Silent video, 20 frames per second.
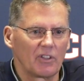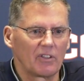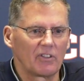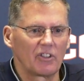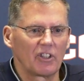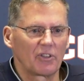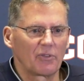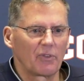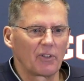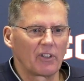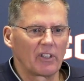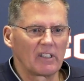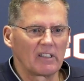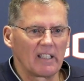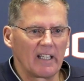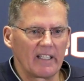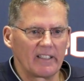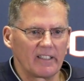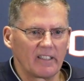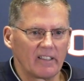just very
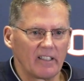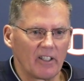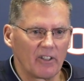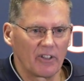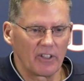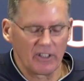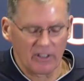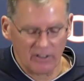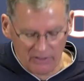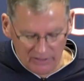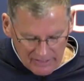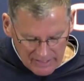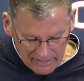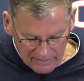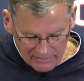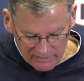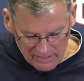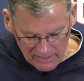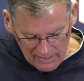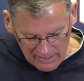glad that they're here. And
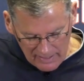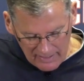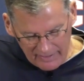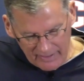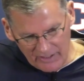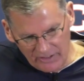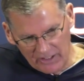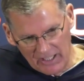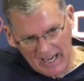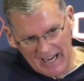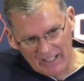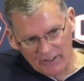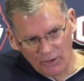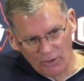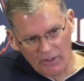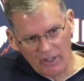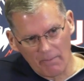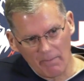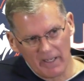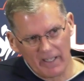then these guys
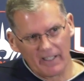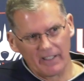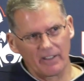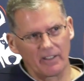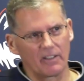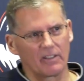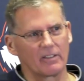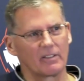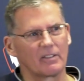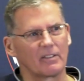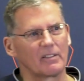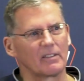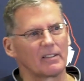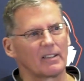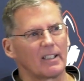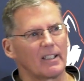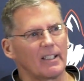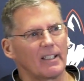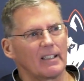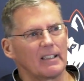will come in.
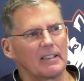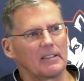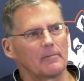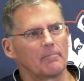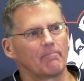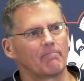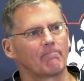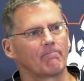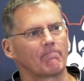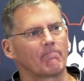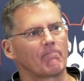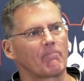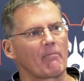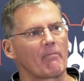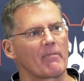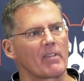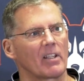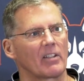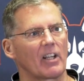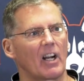The
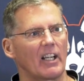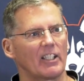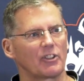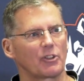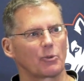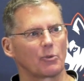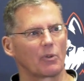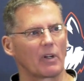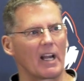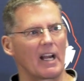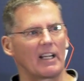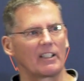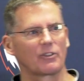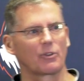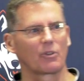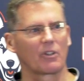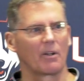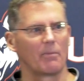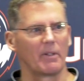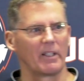high school guys
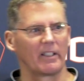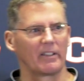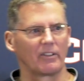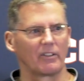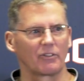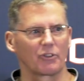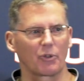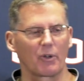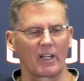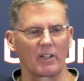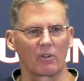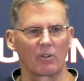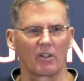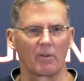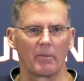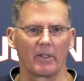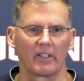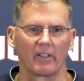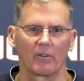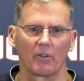will come in. Trey will
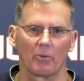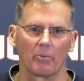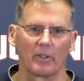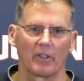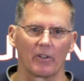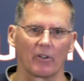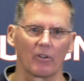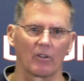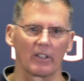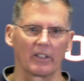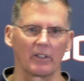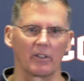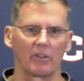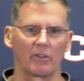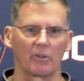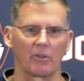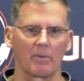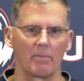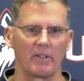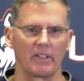come in a little bit earlier.
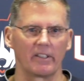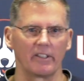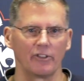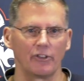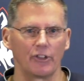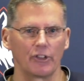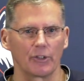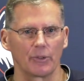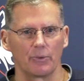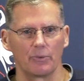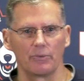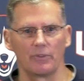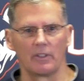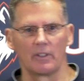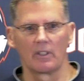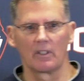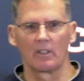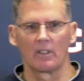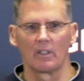He'll come in June